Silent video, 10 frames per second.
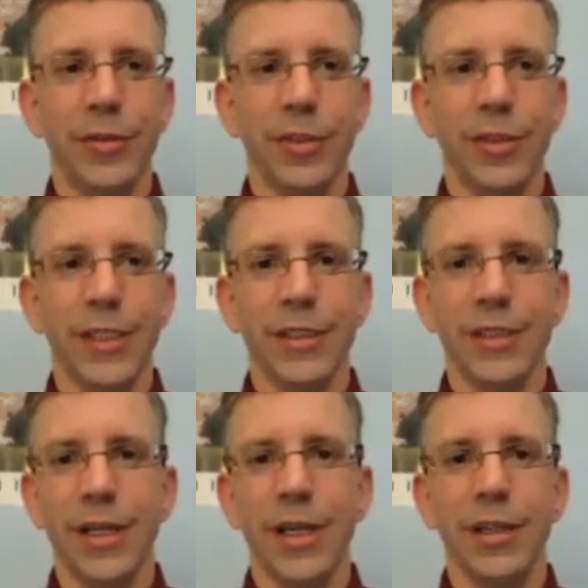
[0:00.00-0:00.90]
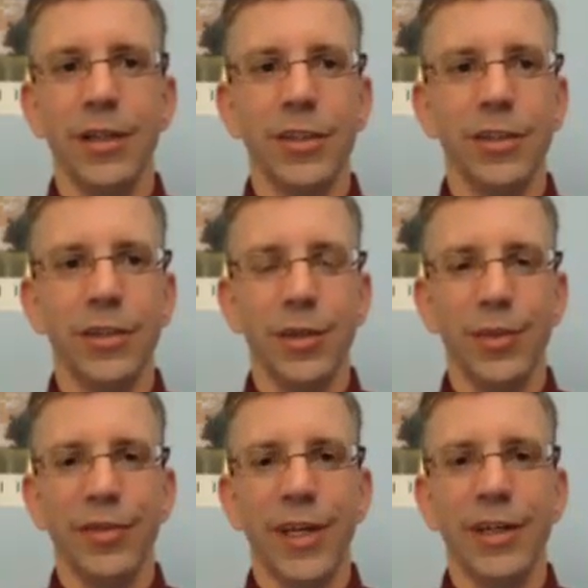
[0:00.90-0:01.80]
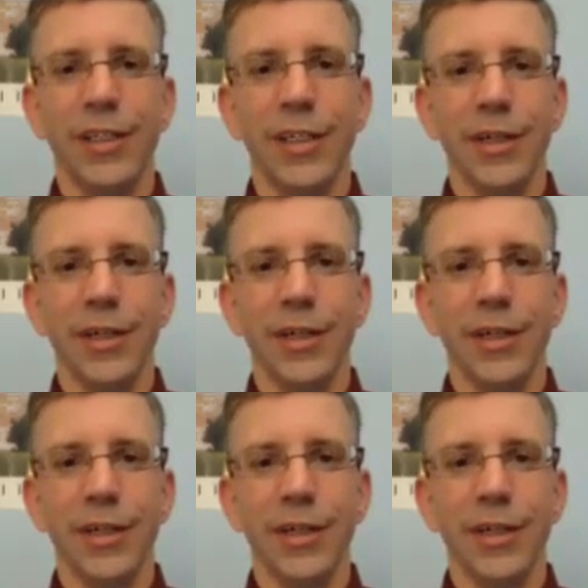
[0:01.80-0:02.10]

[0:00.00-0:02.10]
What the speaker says: strings, they're still going to be valid here.